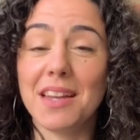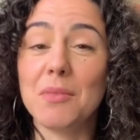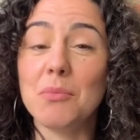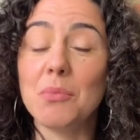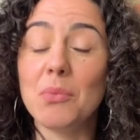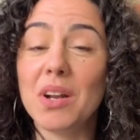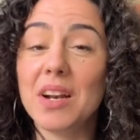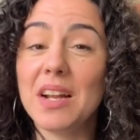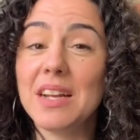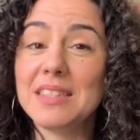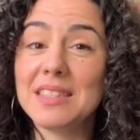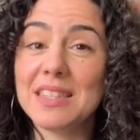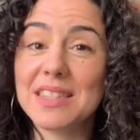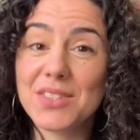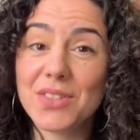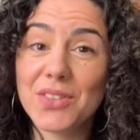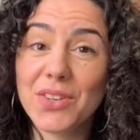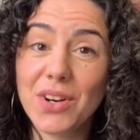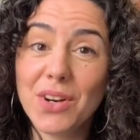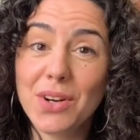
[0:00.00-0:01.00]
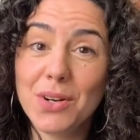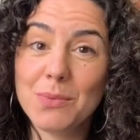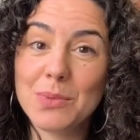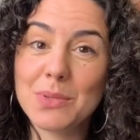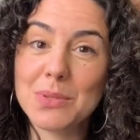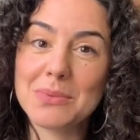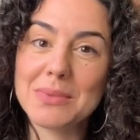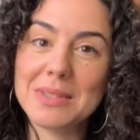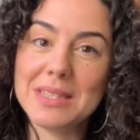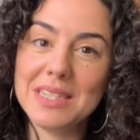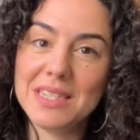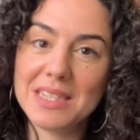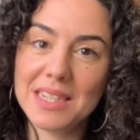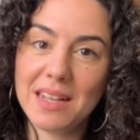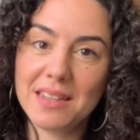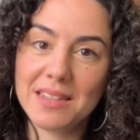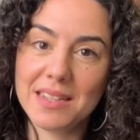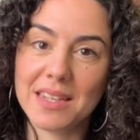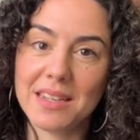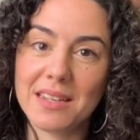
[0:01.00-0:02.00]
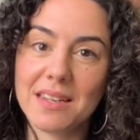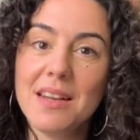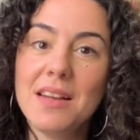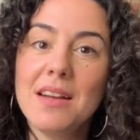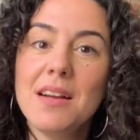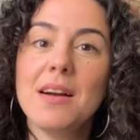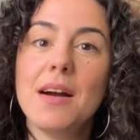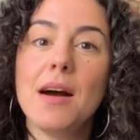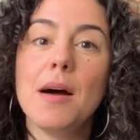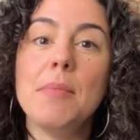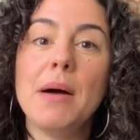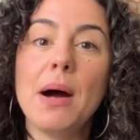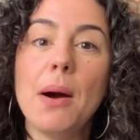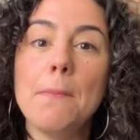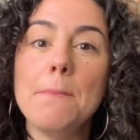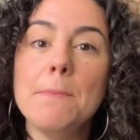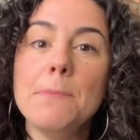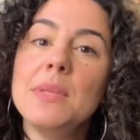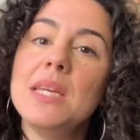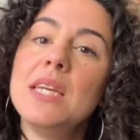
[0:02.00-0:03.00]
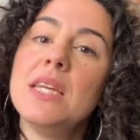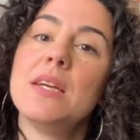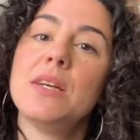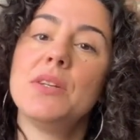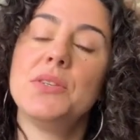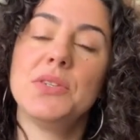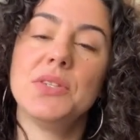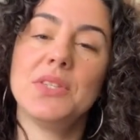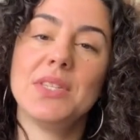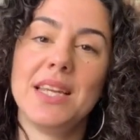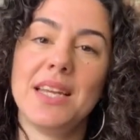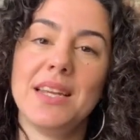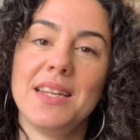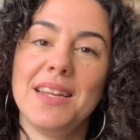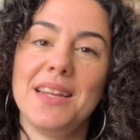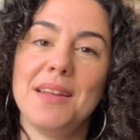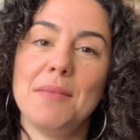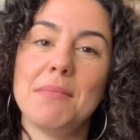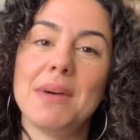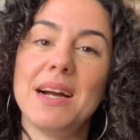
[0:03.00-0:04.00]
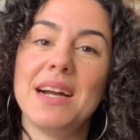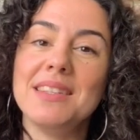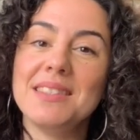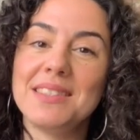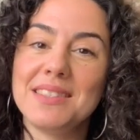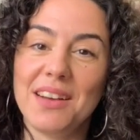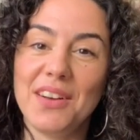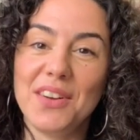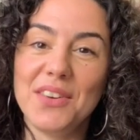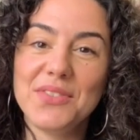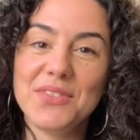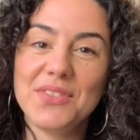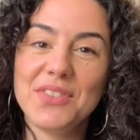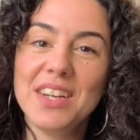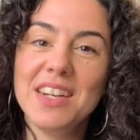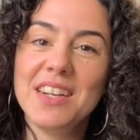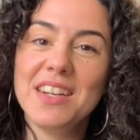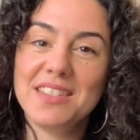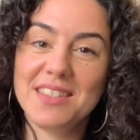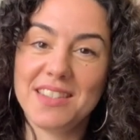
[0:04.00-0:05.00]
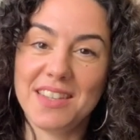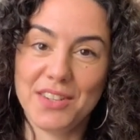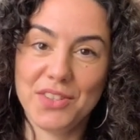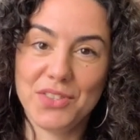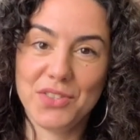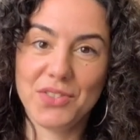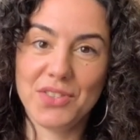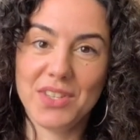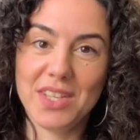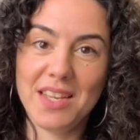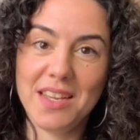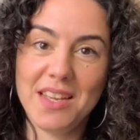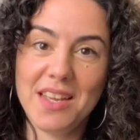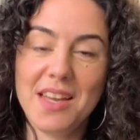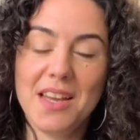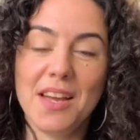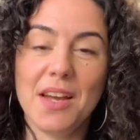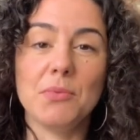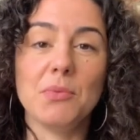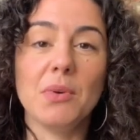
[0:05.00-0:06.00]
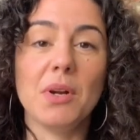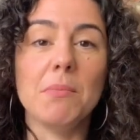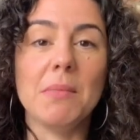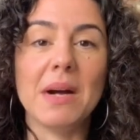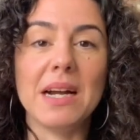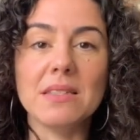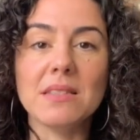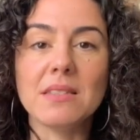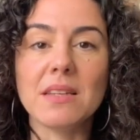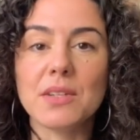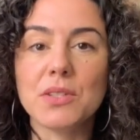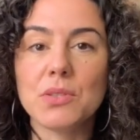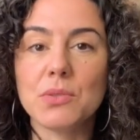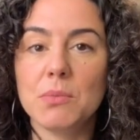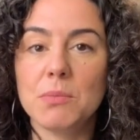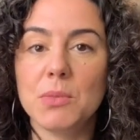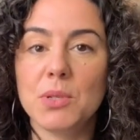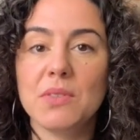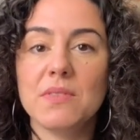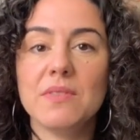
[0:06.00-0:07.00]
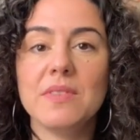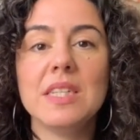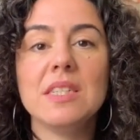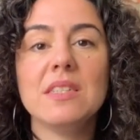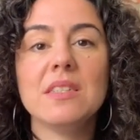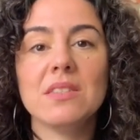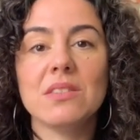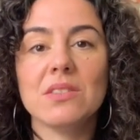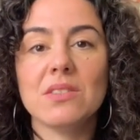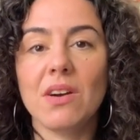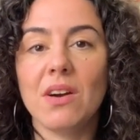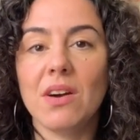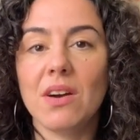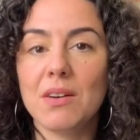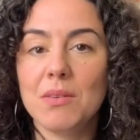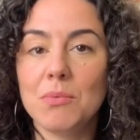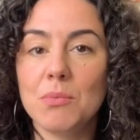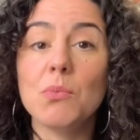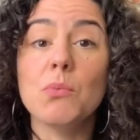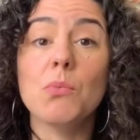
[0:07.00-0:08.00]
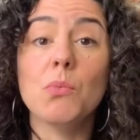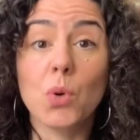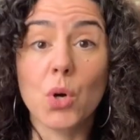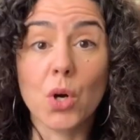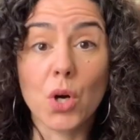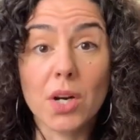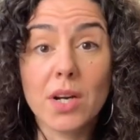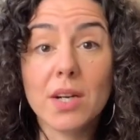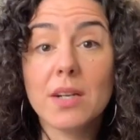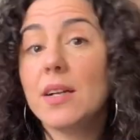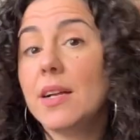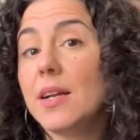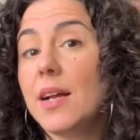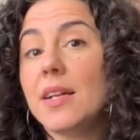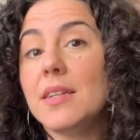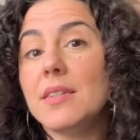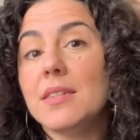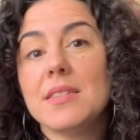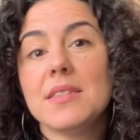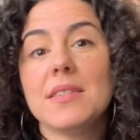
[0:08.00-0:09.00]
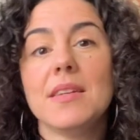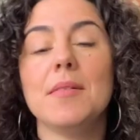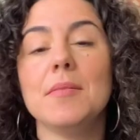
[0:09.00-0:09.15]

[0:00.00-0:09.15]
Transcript: And what I said to her was really telling about me understanding myself sexually and where my sexual motivations were, and